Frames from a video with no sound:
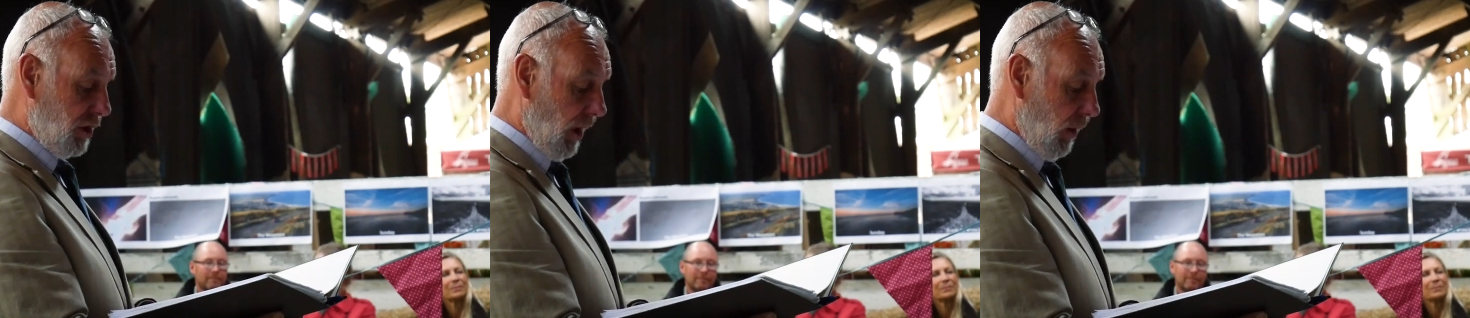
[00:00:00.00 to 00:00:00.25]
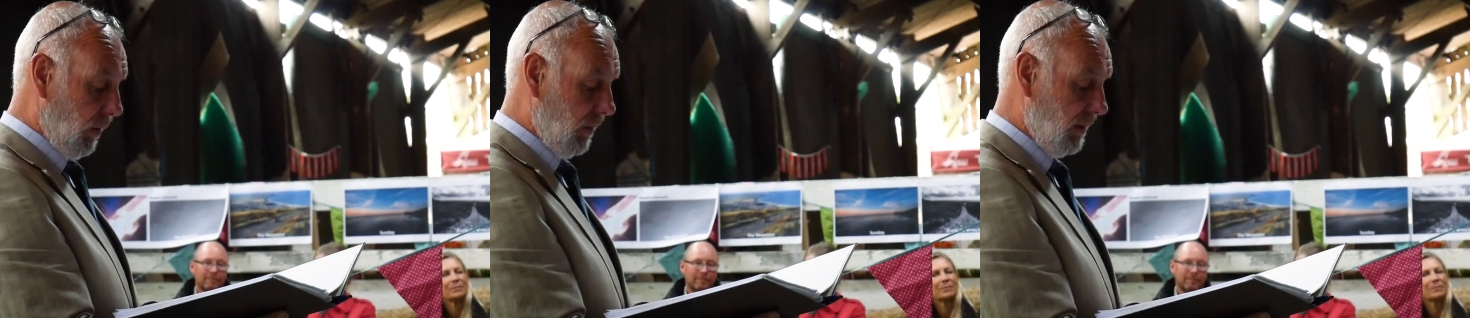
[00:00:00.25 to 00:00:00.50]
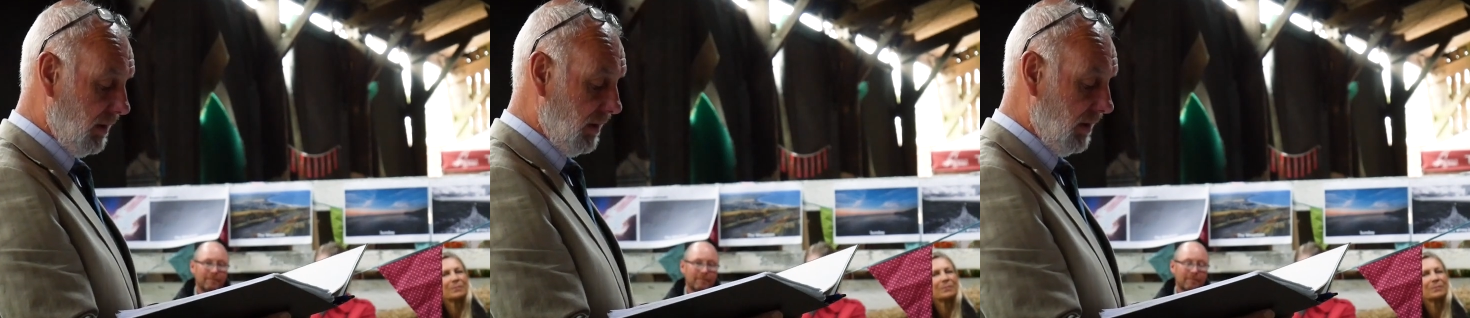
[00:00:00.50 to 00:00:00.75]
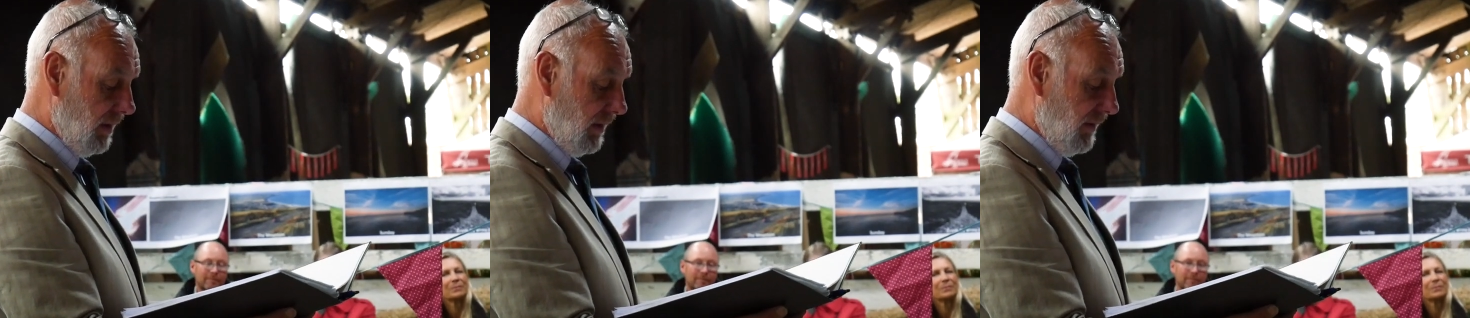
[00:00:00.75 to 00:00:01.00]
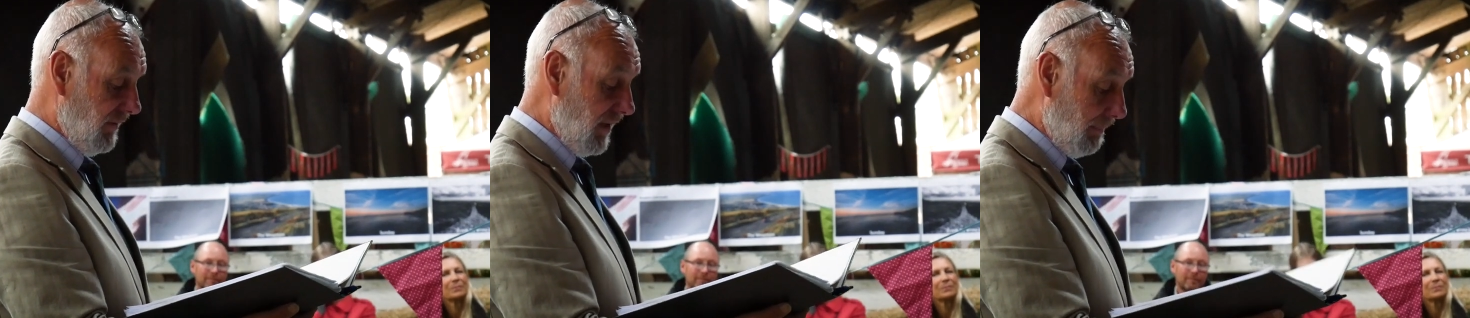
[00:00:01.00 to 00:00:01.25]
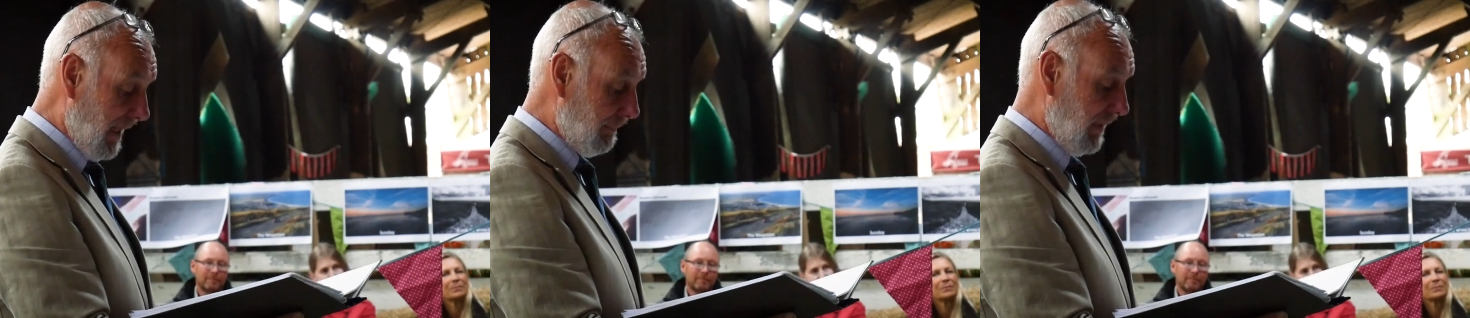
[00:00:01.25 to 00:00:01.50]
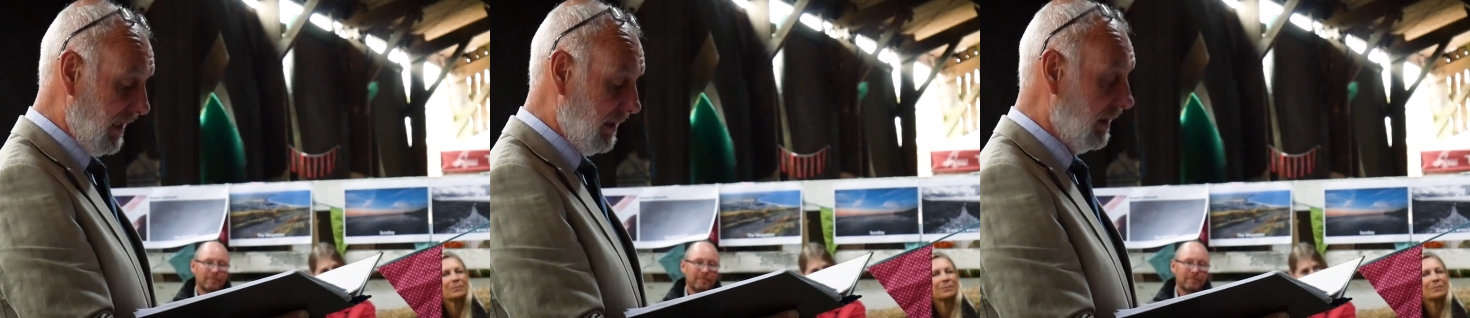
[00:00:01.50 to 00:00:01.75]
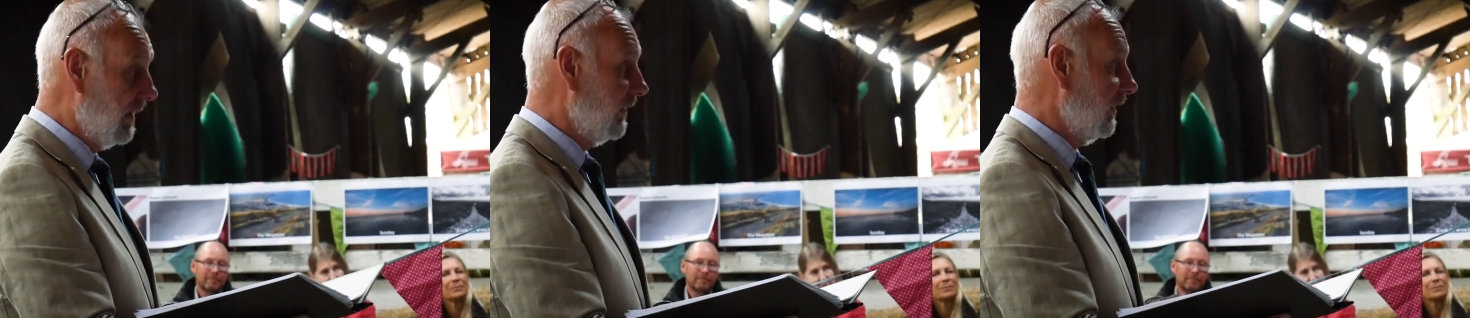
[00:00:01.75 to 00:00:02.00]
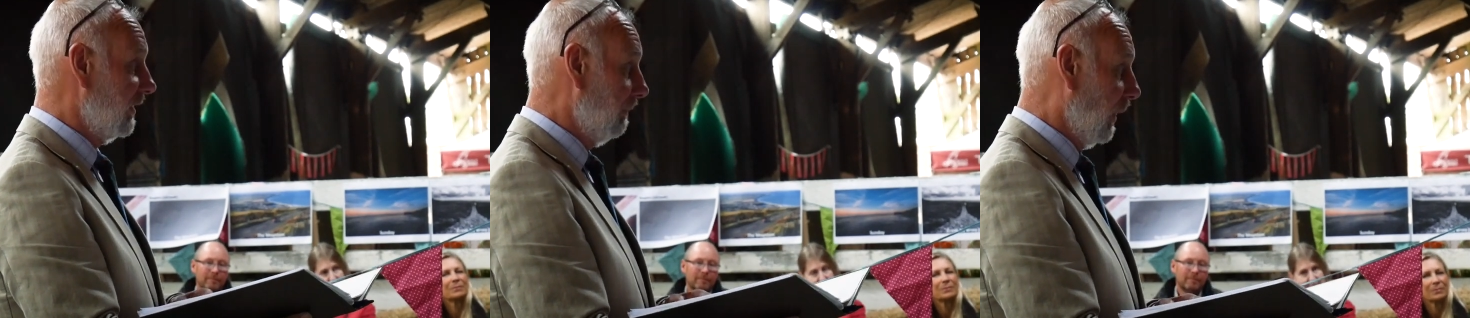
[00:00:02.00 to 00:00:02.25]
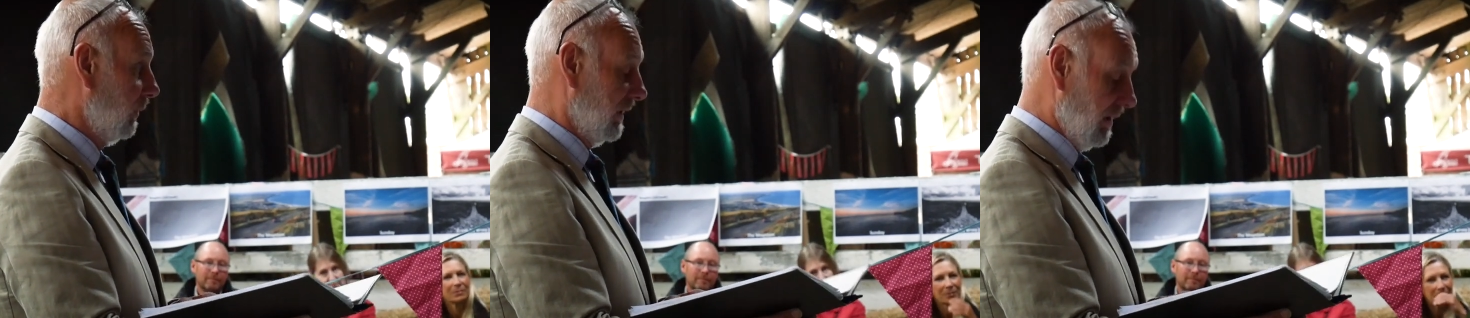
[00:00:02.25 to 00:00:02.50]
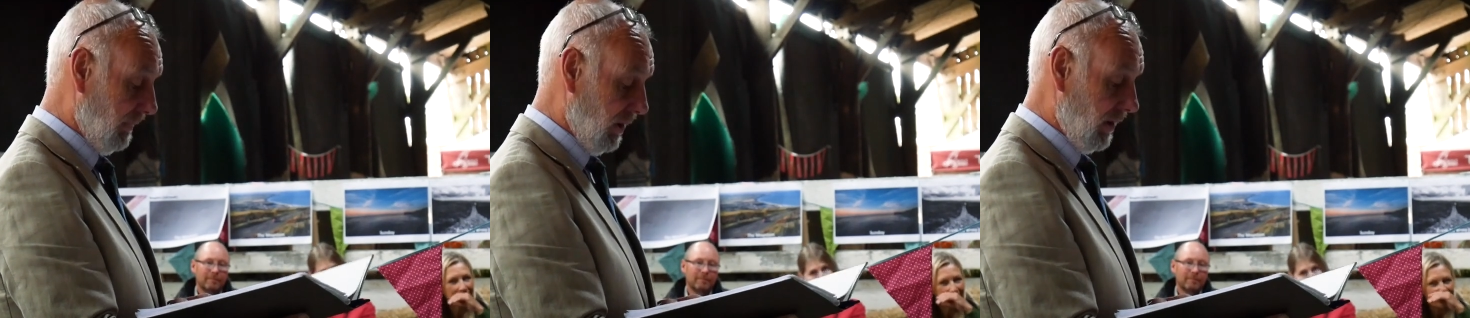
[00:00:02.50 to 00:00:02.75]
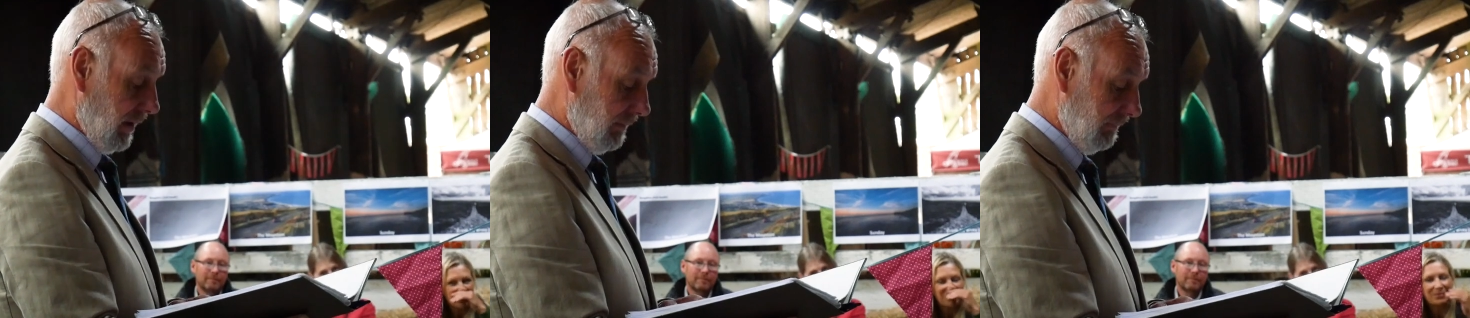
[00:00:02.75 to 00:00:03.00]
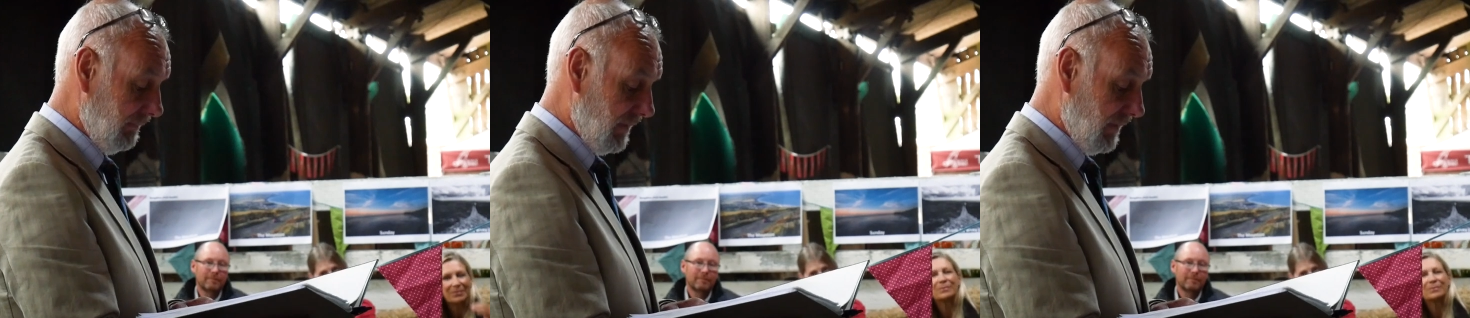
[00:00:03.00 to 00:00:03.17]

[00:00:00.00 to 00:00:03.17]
Speaker 1: show. Remember, there's a boat in the morning,